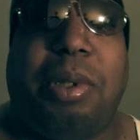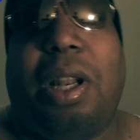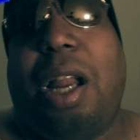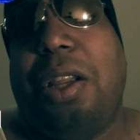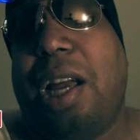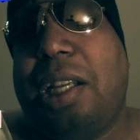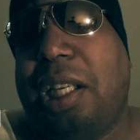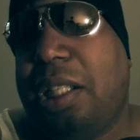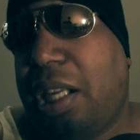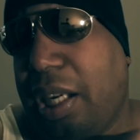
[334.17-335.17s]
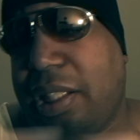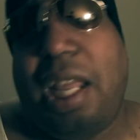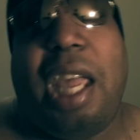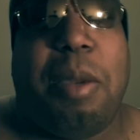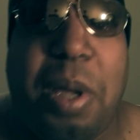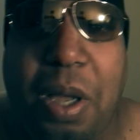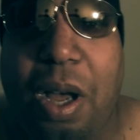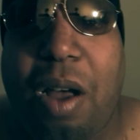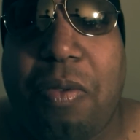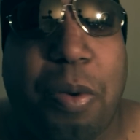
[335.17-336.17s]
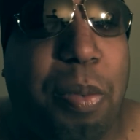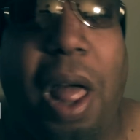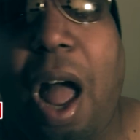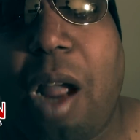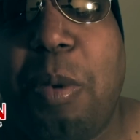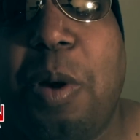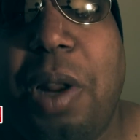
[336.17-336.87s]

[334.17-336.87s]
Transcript: So a lot of you guys need to like take me off or block me